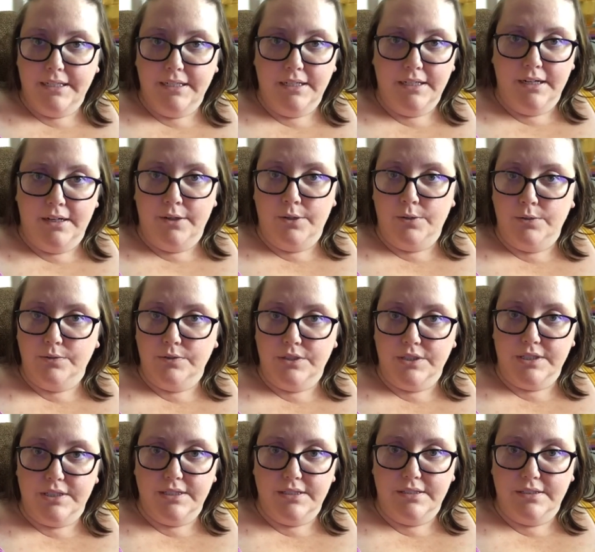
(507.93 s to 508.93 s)
you know,
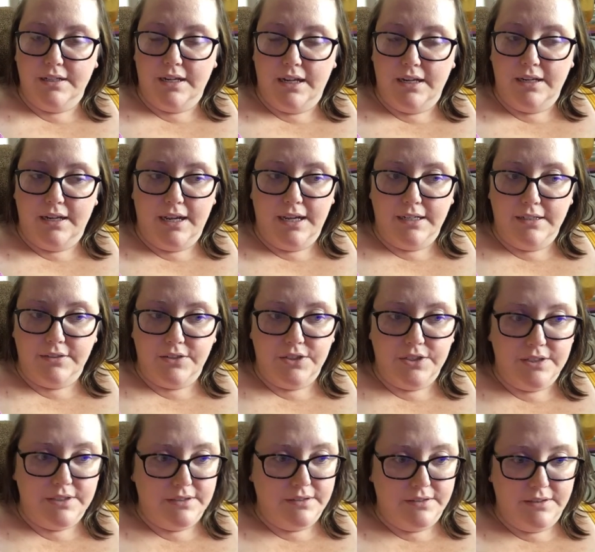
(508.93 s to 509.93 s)
just I
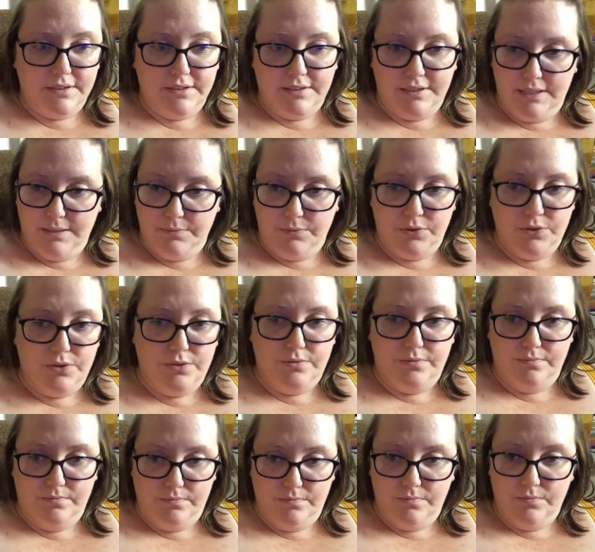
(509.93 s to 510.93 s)
just keep
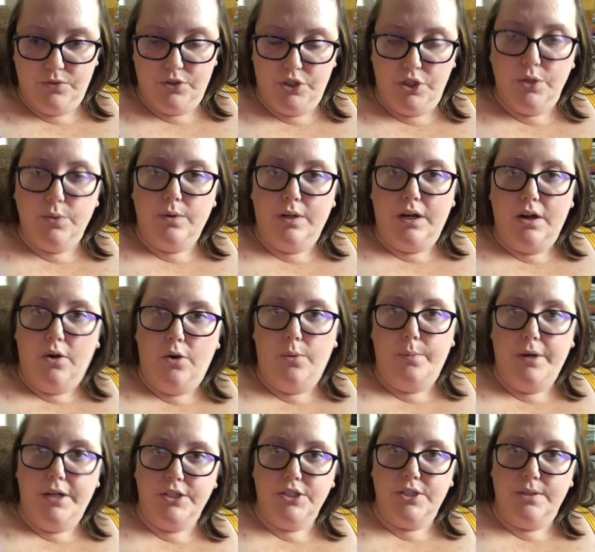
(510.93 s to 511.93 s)
chewing a whole
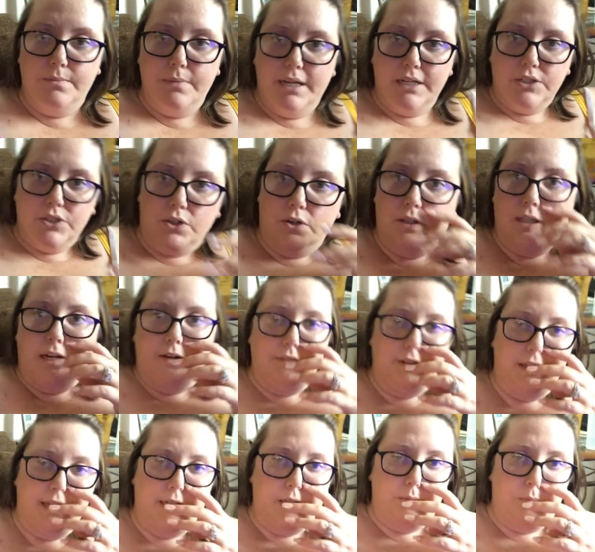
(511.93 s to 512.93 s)
bunch and make sure that
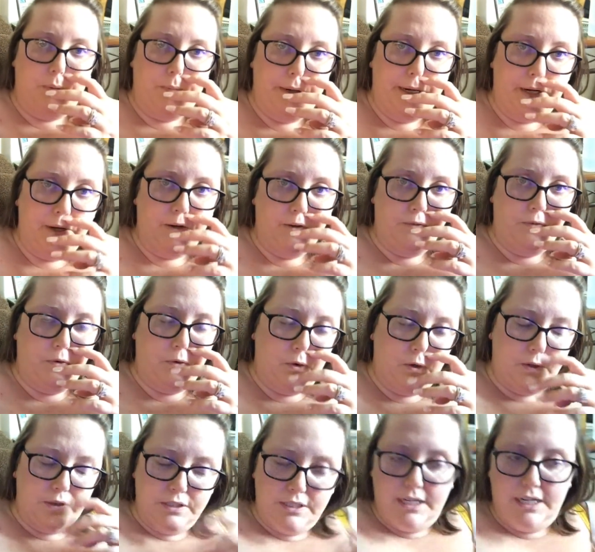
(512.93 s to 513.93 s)
everything's prepared
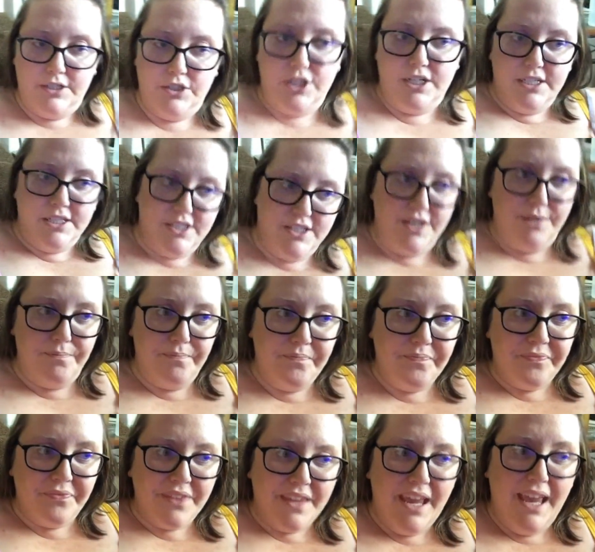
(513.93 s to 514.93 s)
for the digestion.
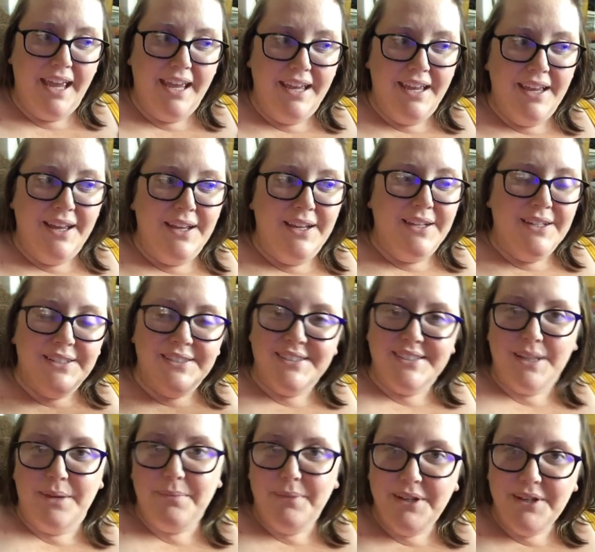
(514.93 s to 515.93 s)

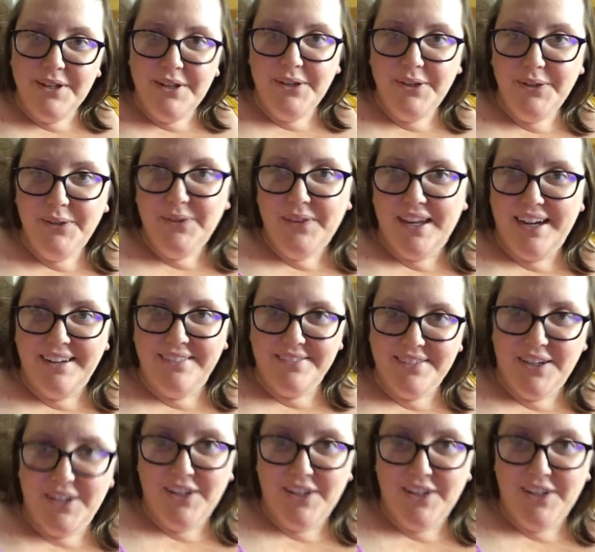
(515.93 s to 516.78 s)
Something new that I've